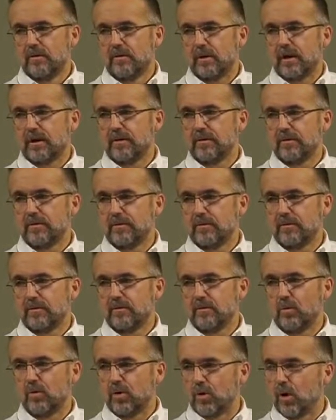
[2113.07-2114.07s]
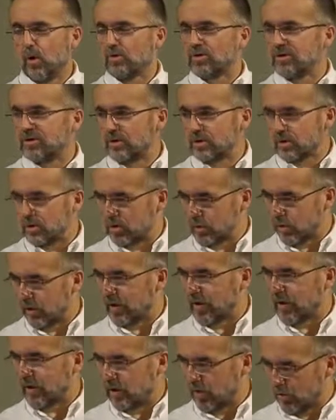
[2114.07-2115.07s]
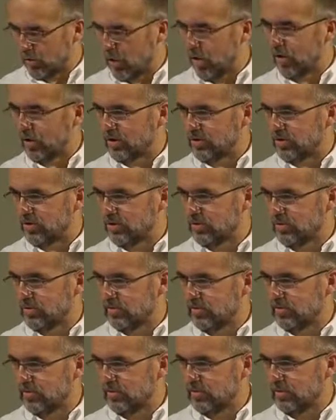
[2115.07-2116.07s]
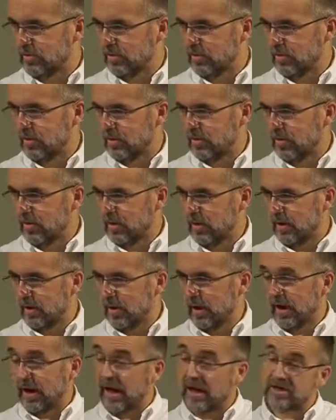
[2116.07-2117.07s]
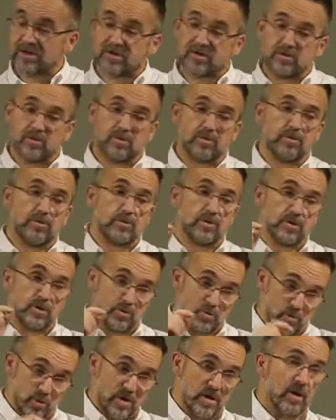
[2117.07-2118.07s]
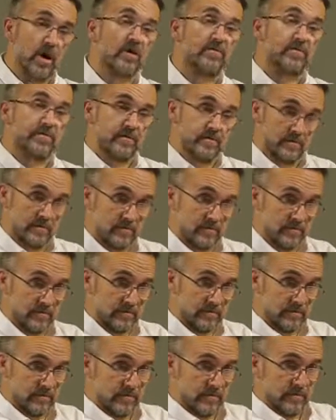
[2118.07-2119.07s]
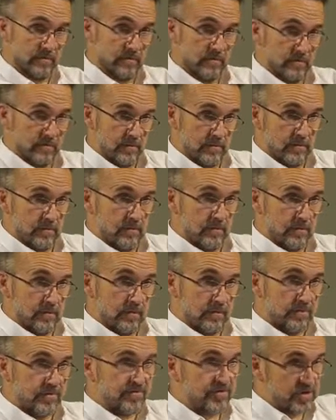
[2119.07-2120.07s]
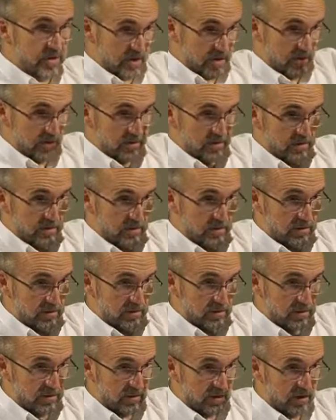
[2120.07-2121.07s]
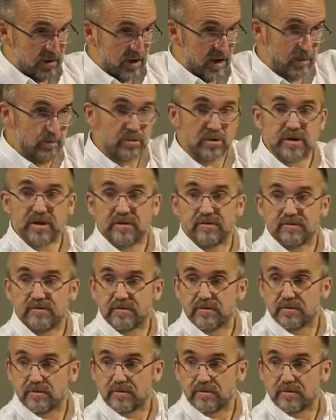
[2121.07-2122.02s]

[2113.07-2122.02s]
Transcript: Right? We're all still growing in our knowledge. I asked you, do you know enough to say, I believe.